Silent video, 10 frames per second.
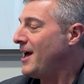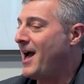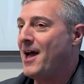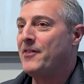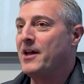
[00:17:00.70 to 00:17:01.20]

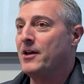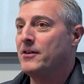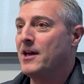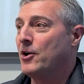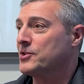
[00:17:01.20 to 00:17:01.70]
And
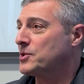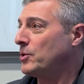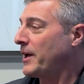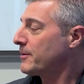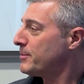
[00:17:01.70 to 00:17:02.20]
they also
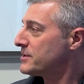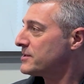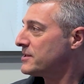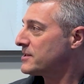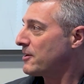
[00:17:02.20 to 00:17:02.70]
like
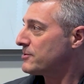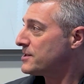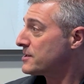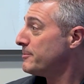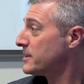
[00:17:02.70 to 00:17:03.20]
businesses that are
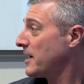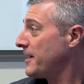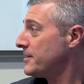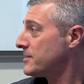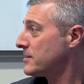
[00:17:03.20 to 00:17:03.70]

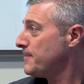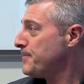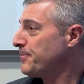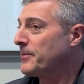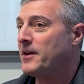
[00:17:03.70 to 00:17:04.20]
systematized,
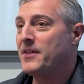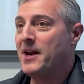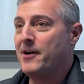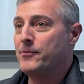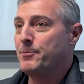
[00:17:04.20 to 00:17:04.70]
that
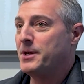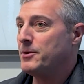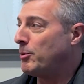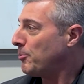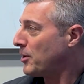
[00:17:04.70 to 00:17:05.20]
have
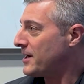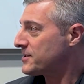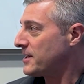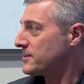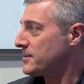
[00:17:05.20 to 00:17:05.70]
repeatable
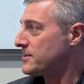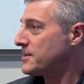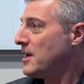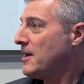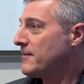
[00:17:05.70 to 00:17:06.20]

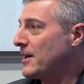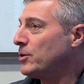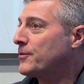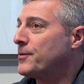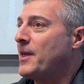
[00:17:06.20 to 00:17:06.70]
processes. They
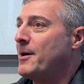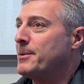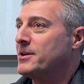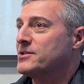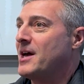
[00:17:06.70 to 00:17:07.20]
look for that
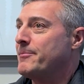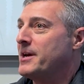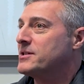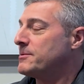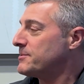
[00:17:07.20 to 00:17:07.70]
because that
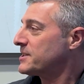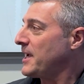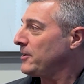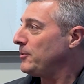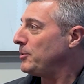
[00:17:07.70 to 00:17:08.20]
makes them
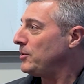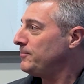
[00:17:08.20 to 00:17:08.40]
scalable.